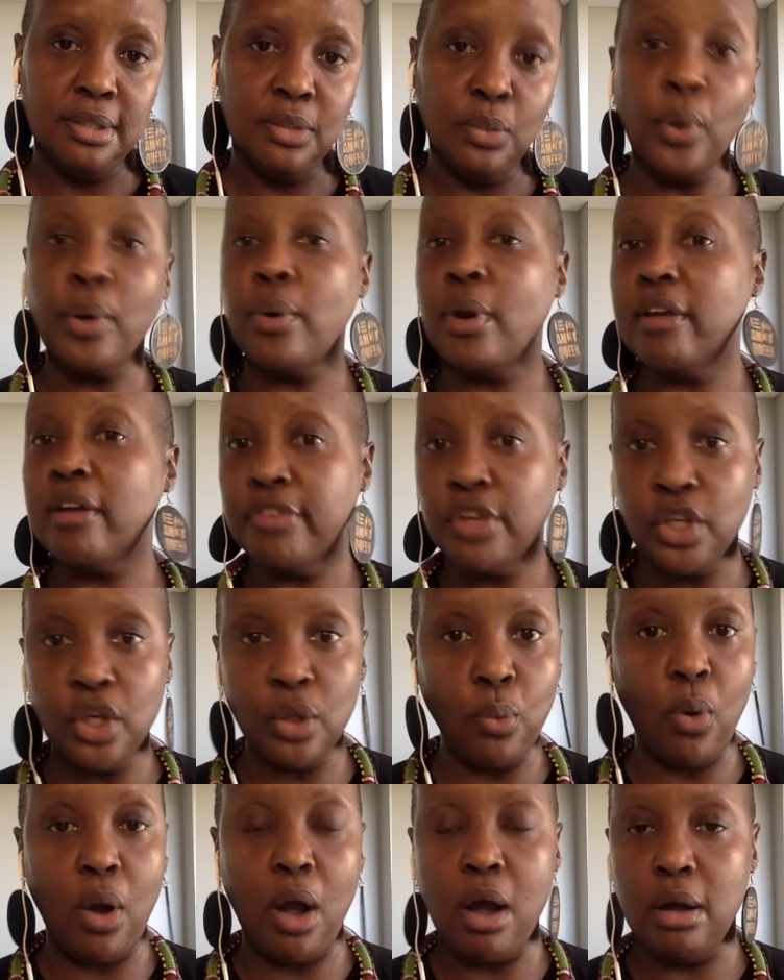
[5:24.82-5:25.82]
wherever
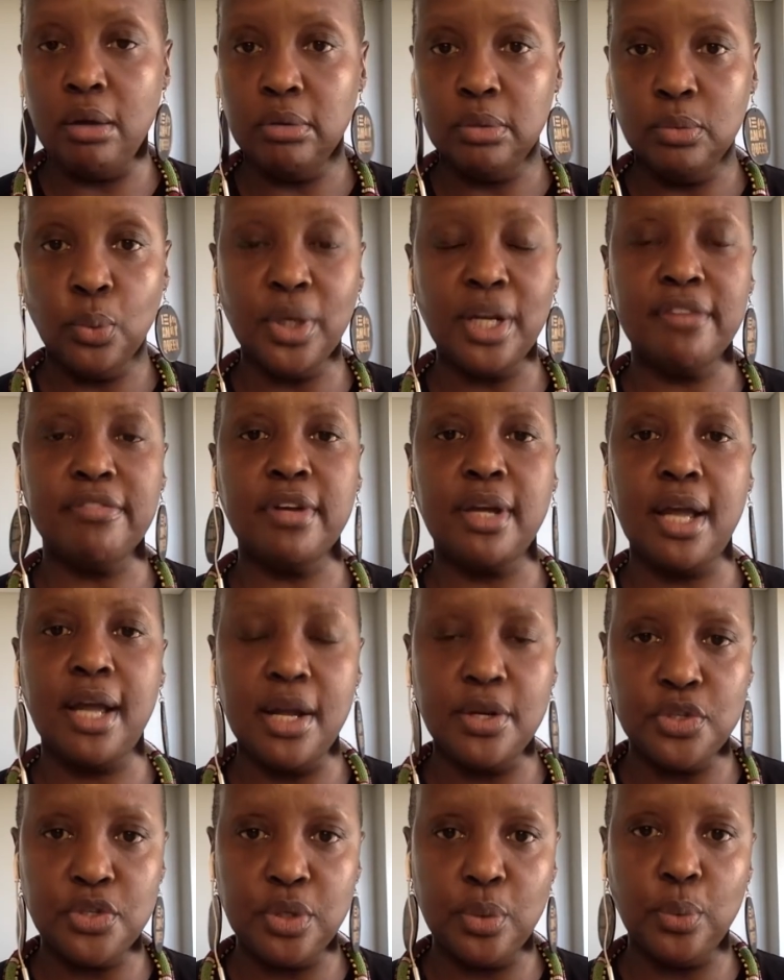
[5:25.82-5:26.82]
you are, whatever
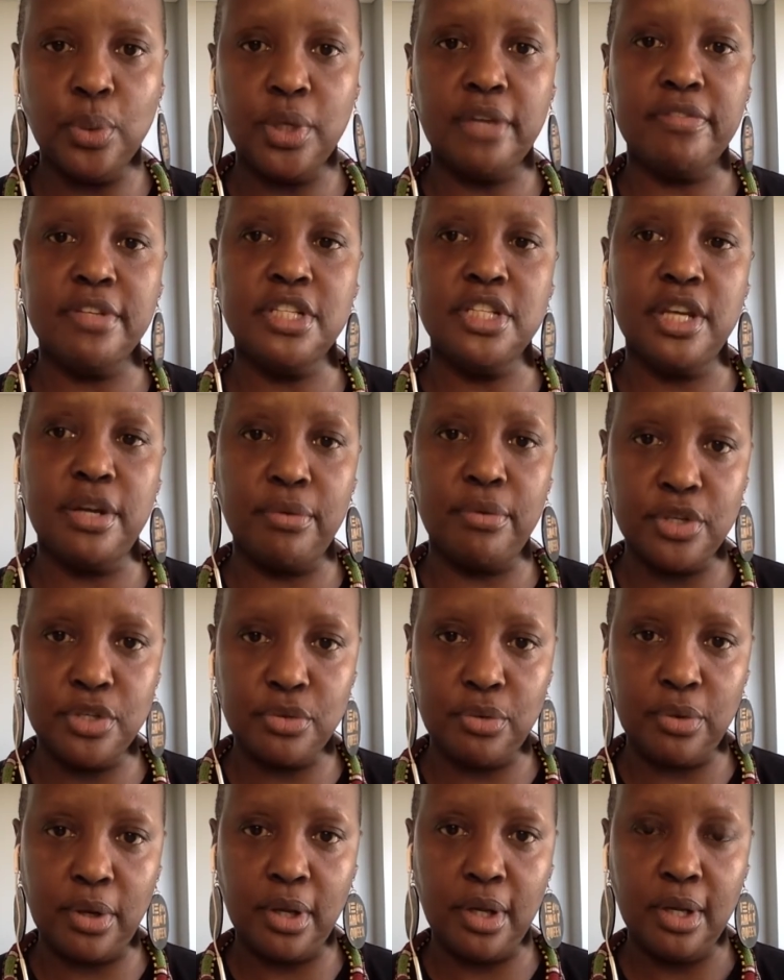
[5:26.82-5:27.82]
country, whatever
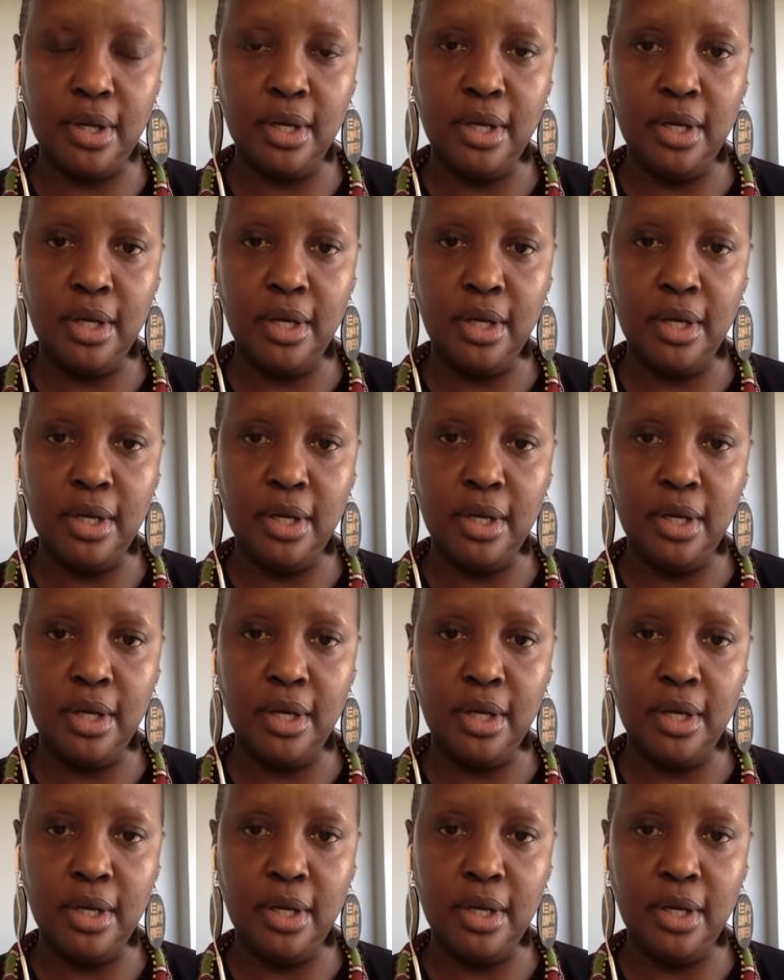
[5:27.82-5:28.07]
territory,